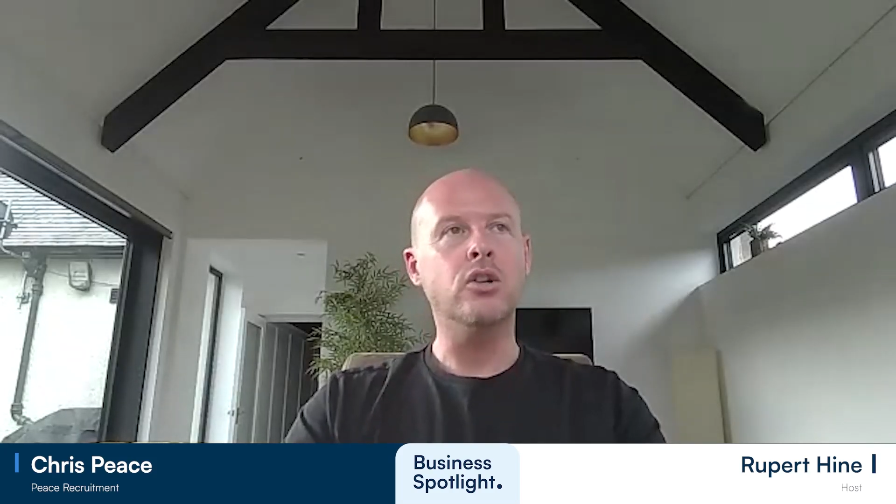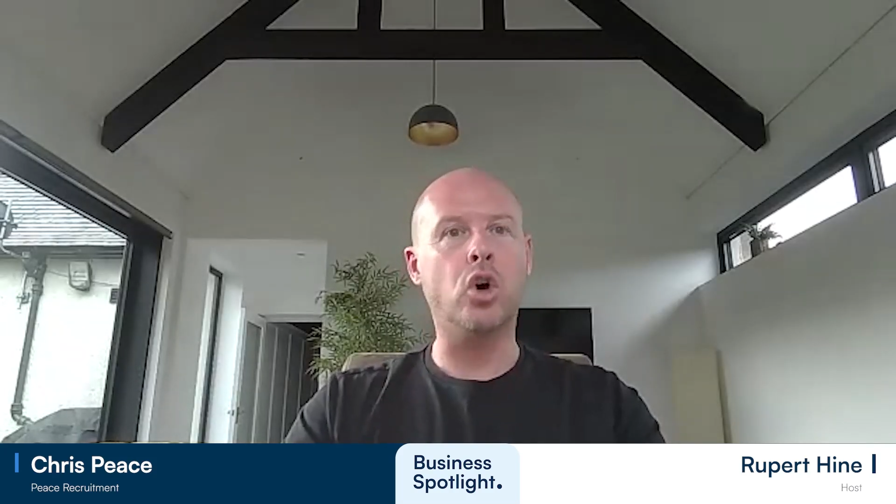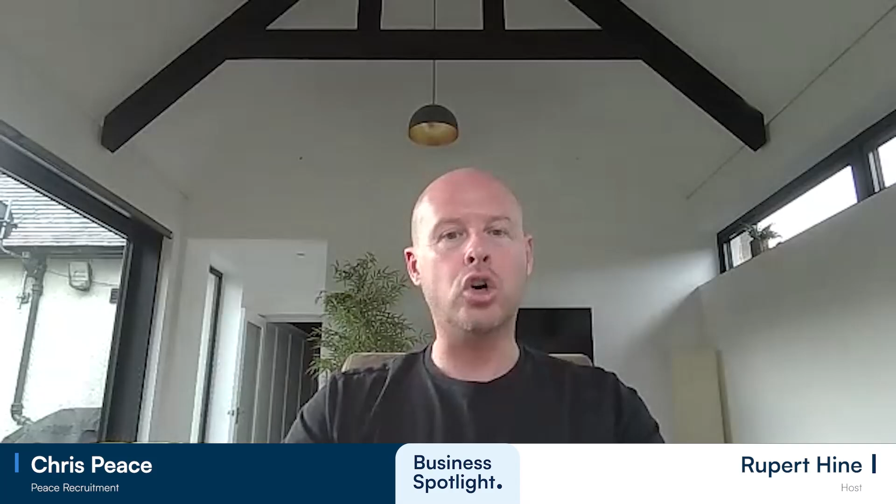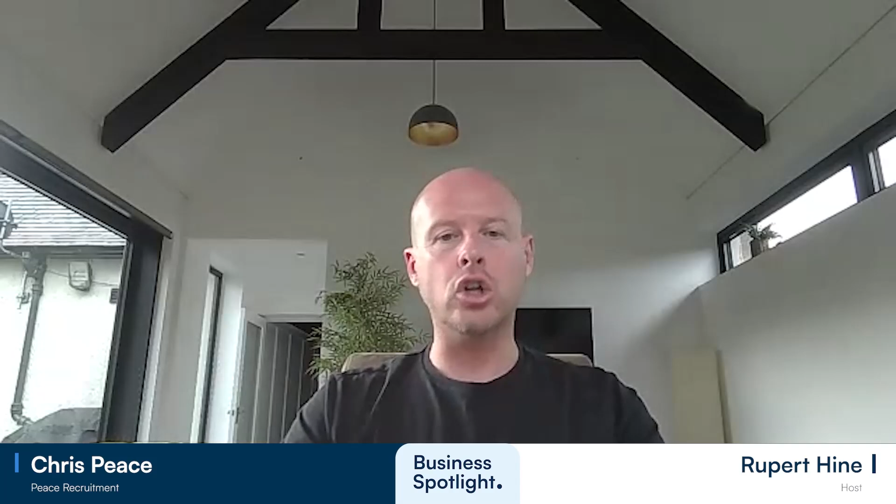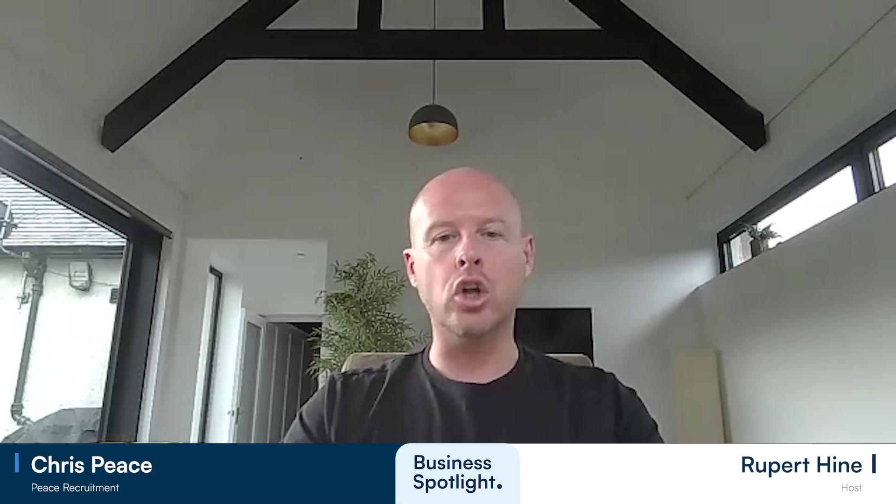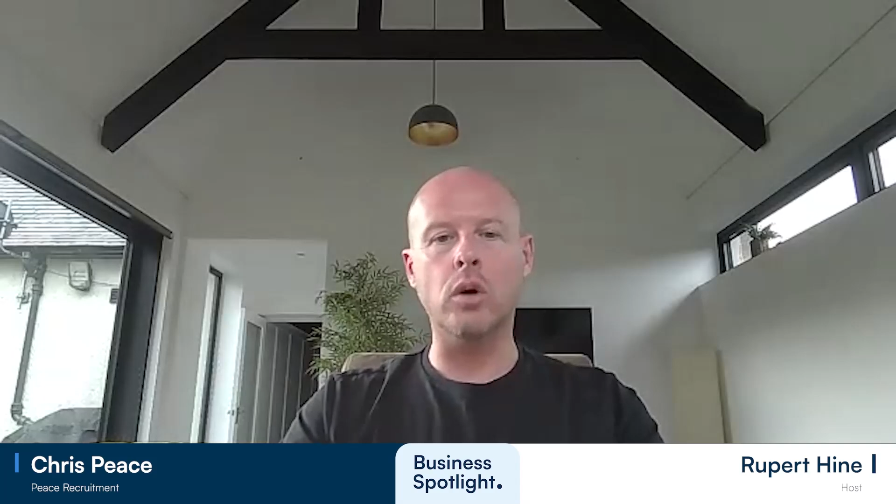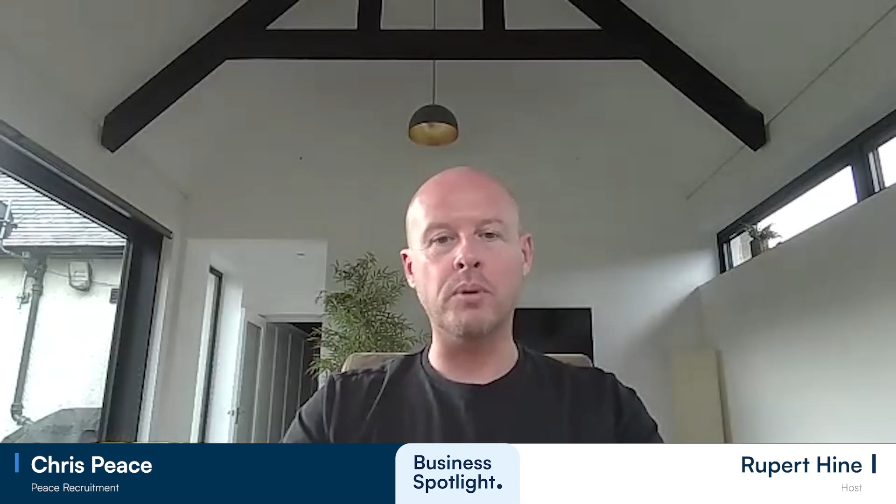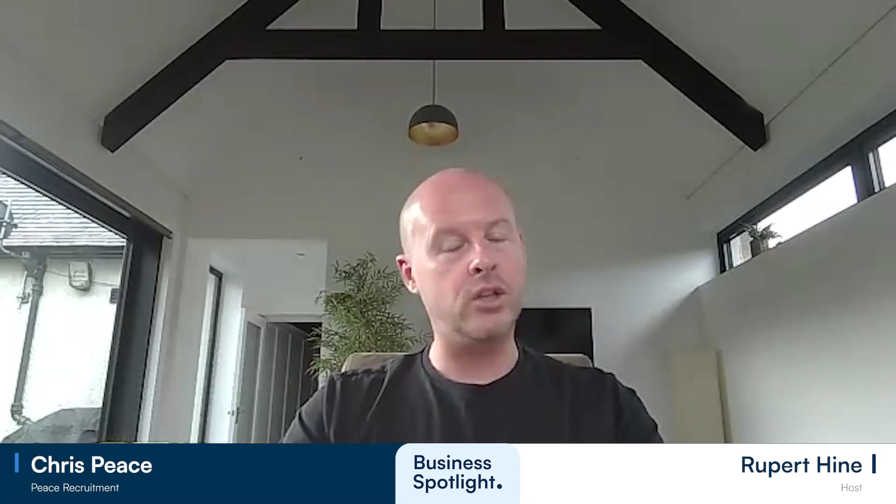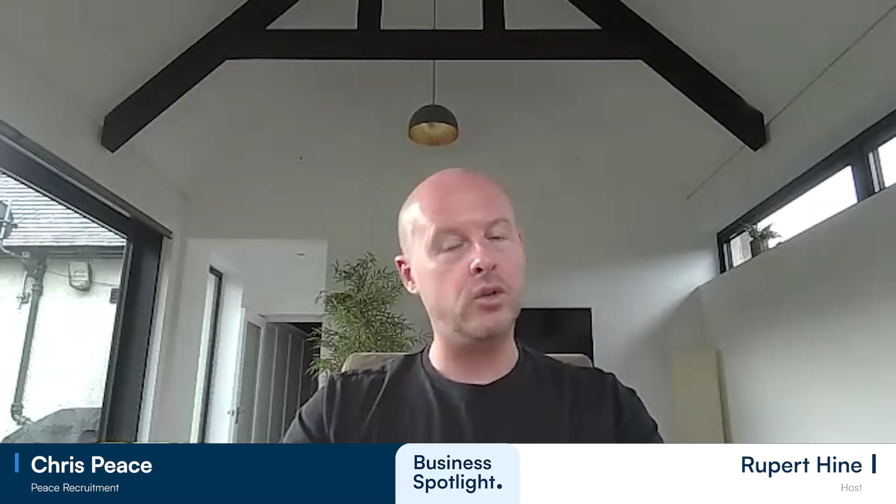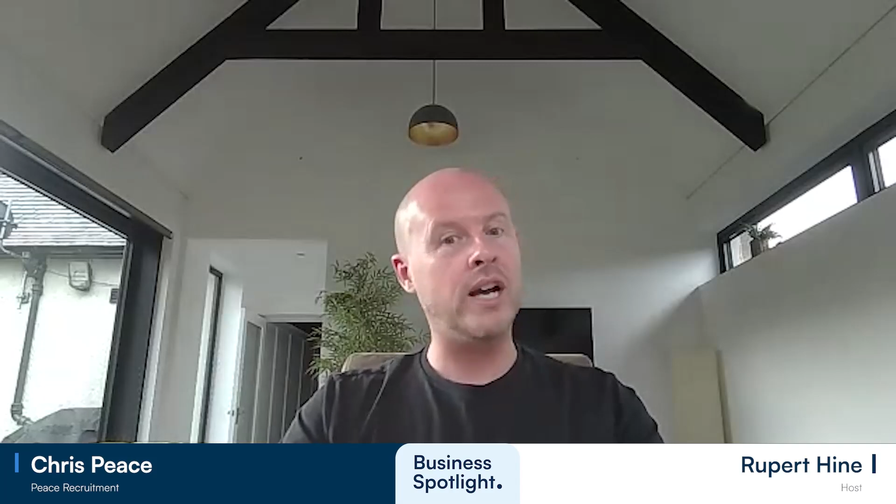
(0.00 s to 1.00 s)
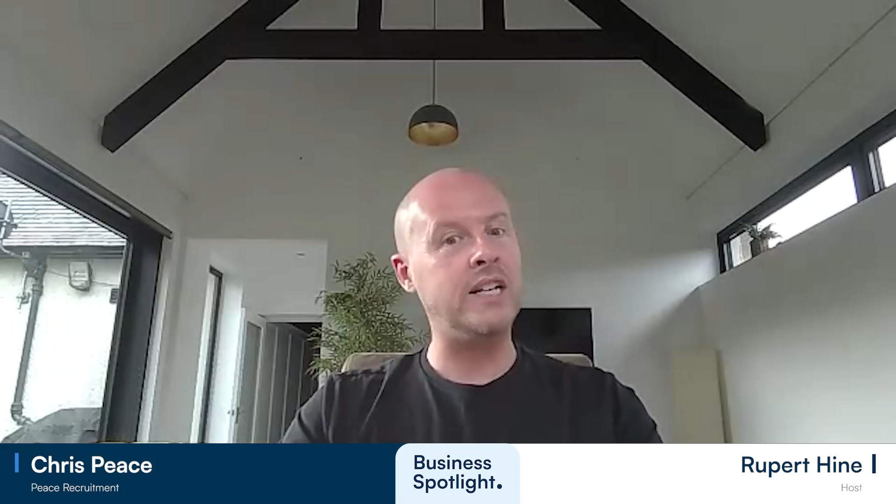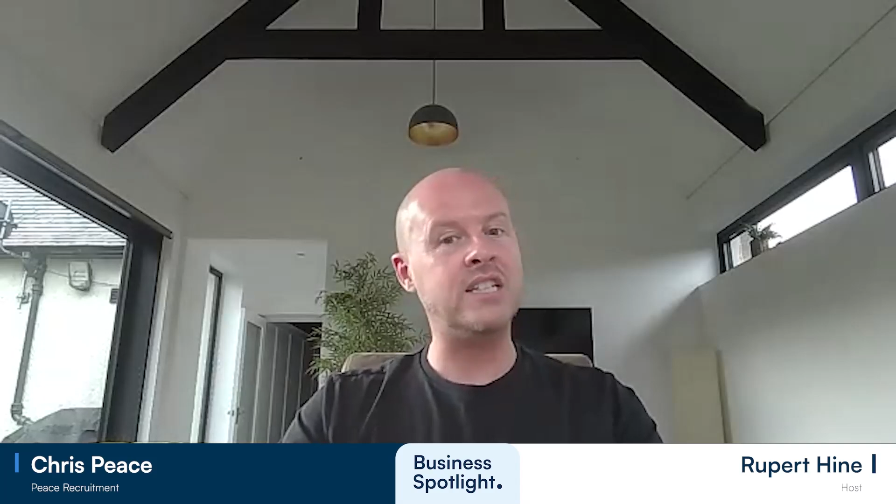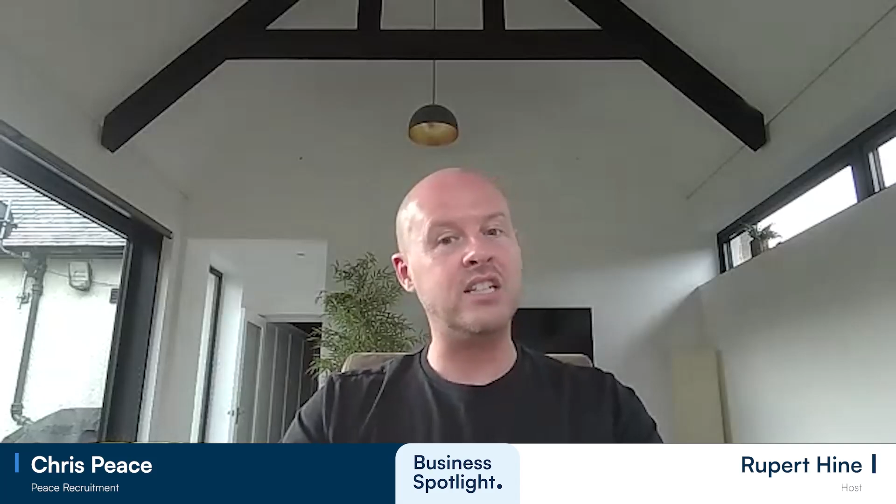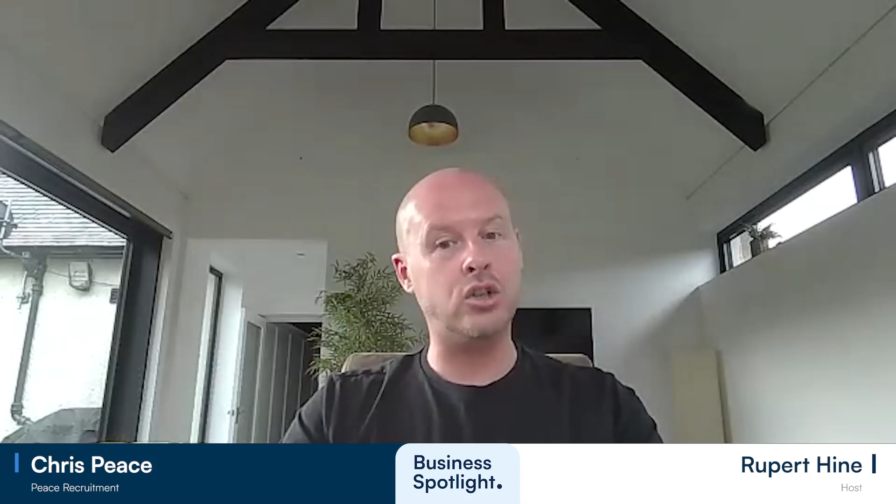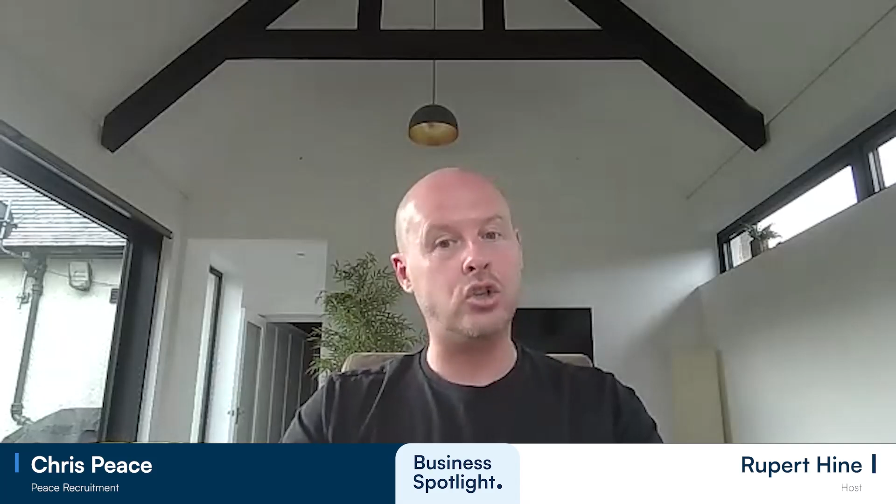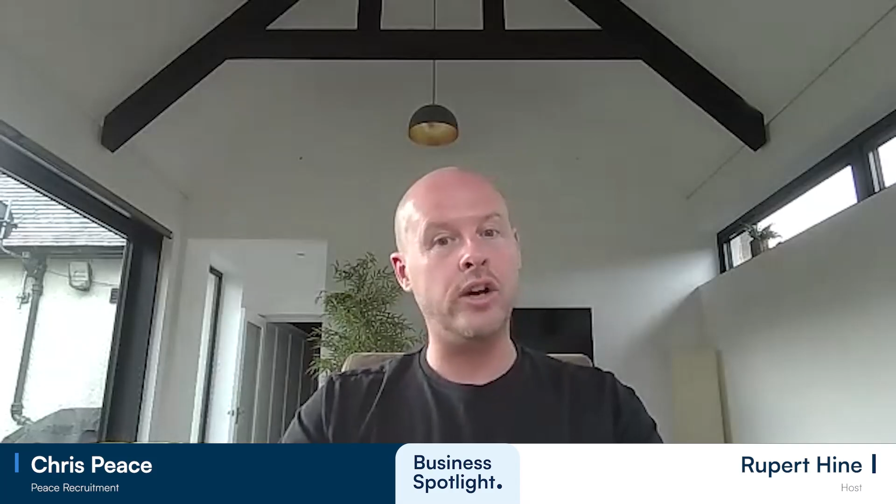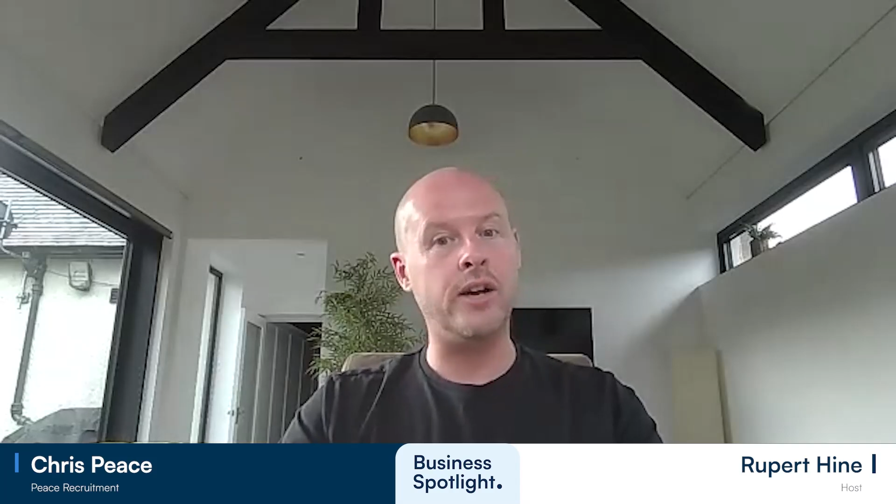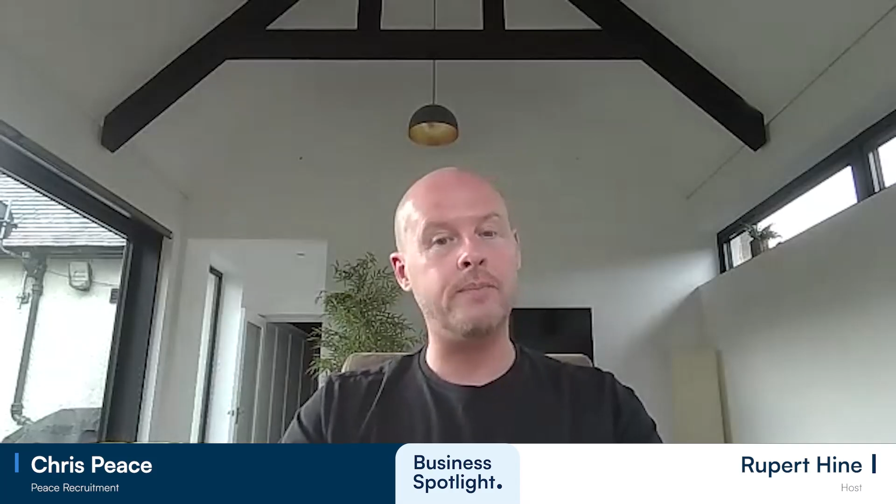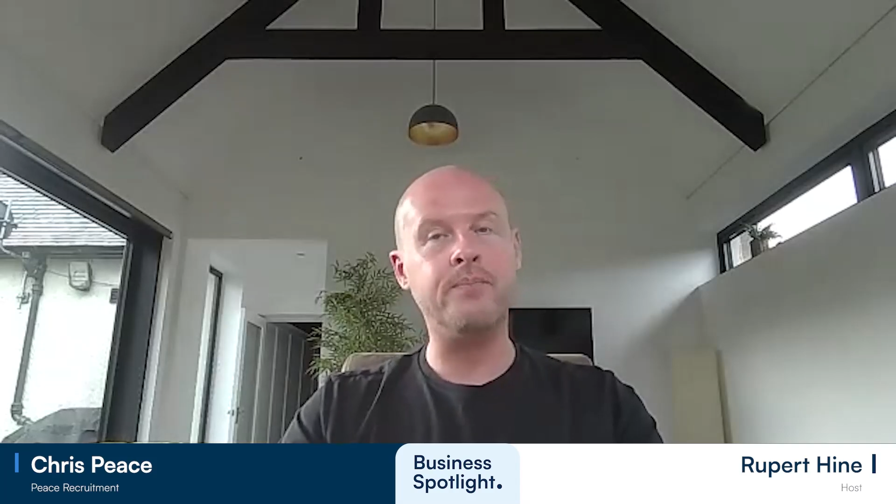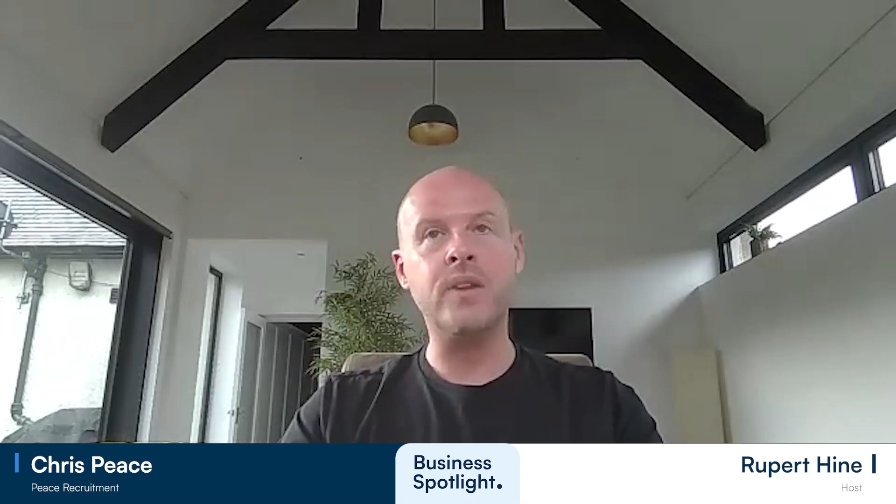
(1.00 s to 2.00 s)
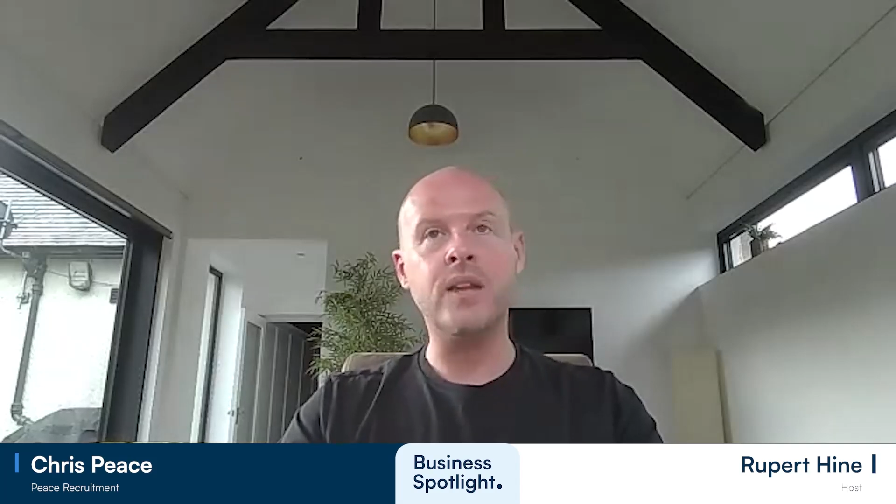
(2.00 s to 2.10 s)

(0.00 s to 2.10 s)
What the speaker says: talk a lot but they don't actually do it.